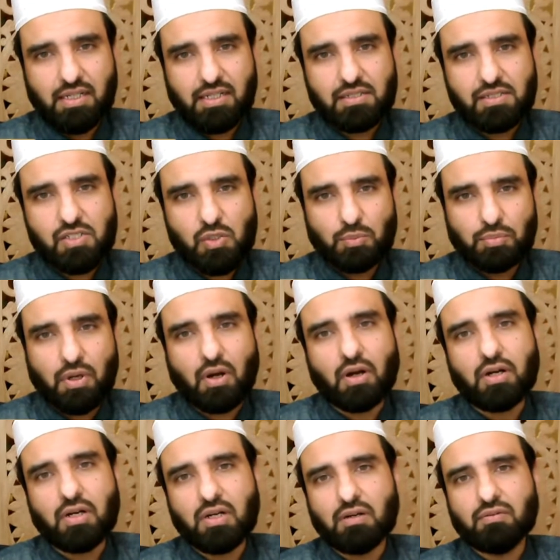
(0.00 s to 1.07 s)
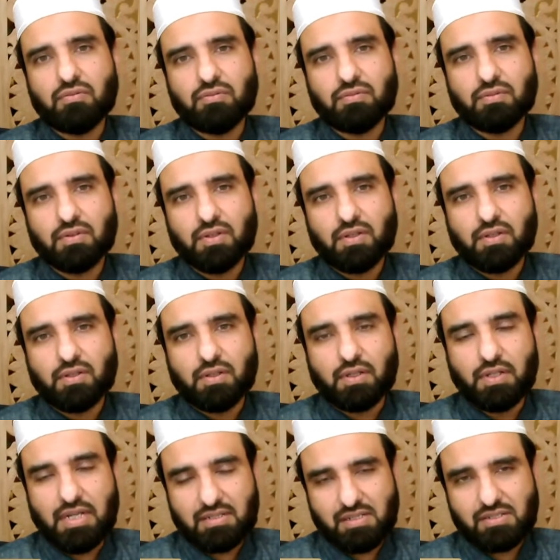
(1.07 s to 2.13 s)
is
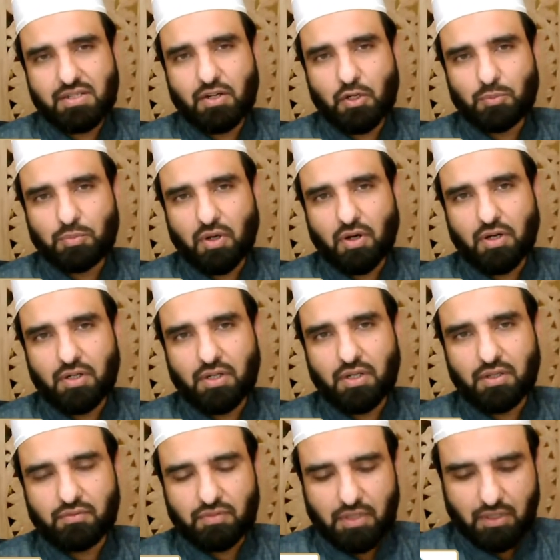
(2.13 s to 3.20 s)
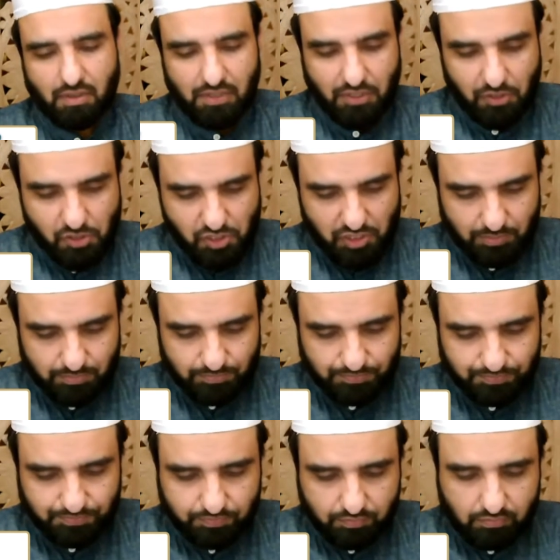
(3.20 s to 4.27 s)
the necessary part of our leadership.
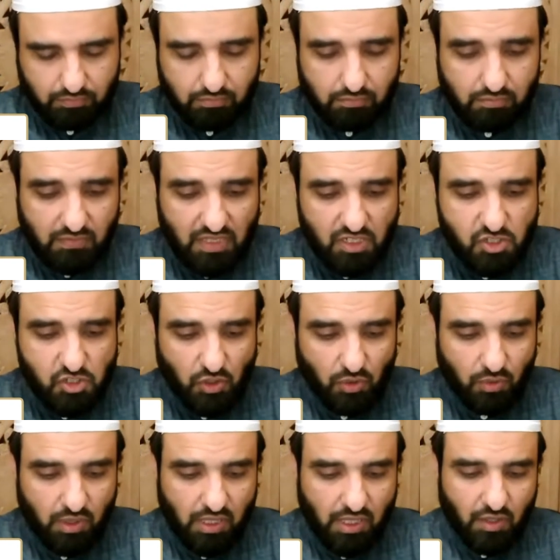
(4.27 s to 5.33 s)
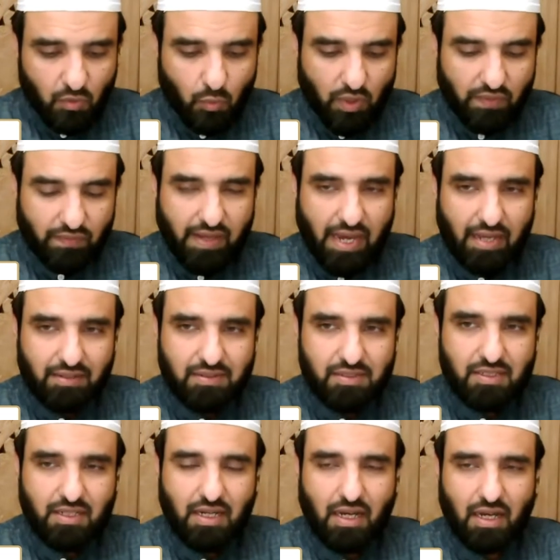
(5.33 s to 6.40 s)
So with that,
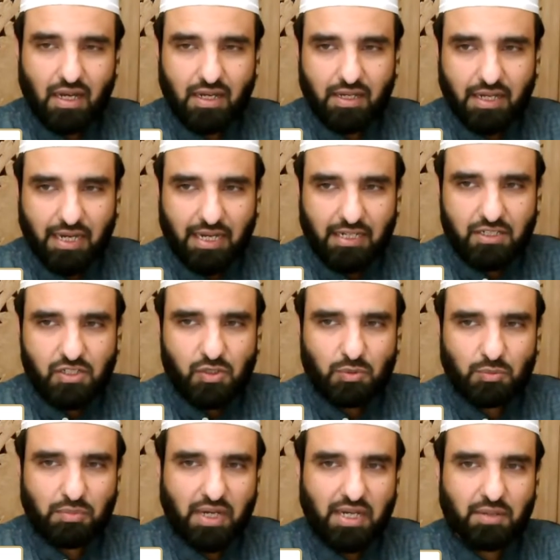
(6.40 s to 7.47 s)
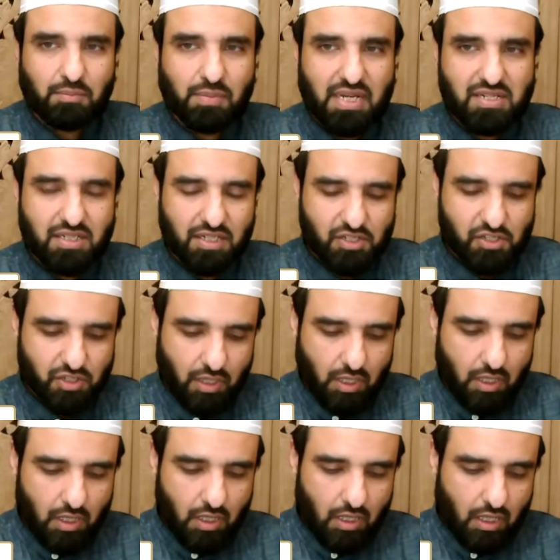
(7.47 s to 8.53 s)
I end my message
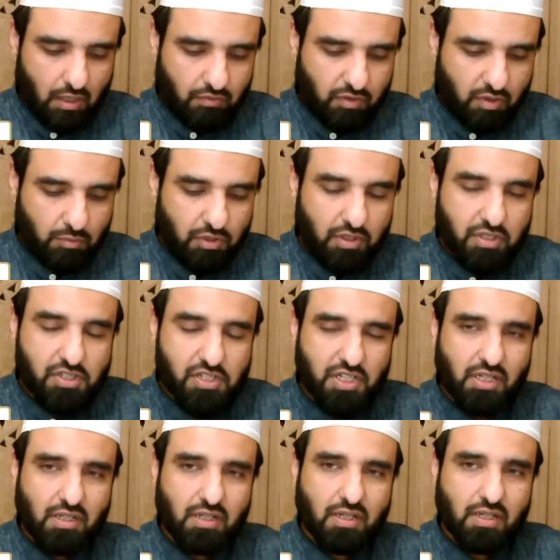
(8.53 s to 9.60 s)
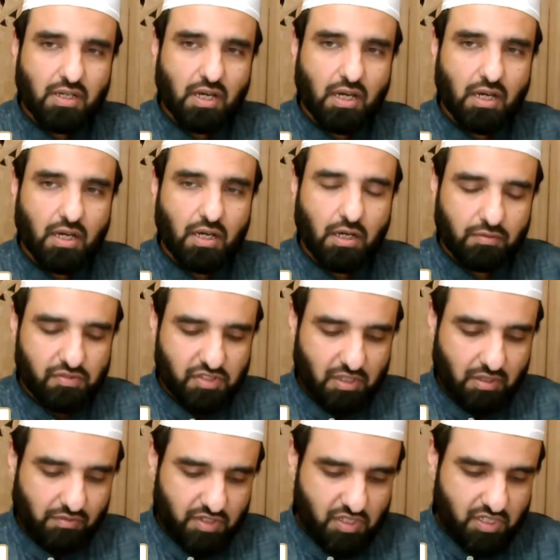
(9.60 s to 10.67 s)
of community, of
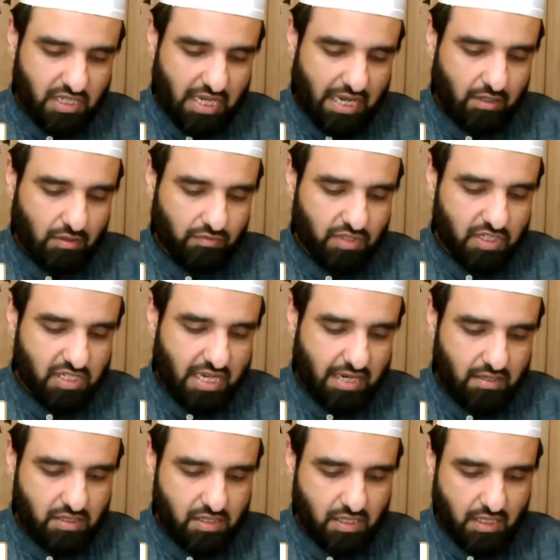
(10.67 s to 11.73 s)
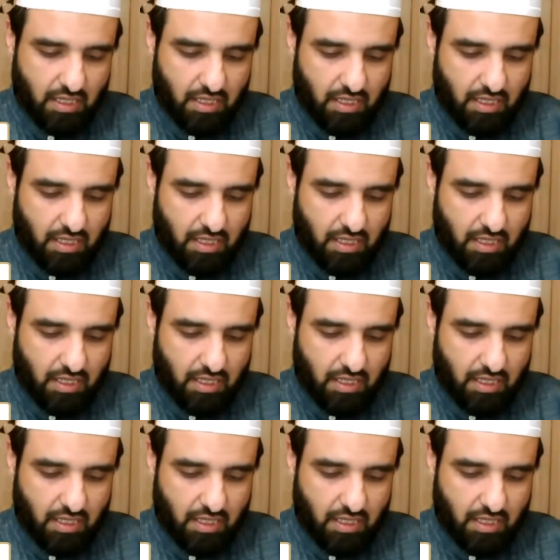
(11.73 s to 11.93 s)
service, and of dissent.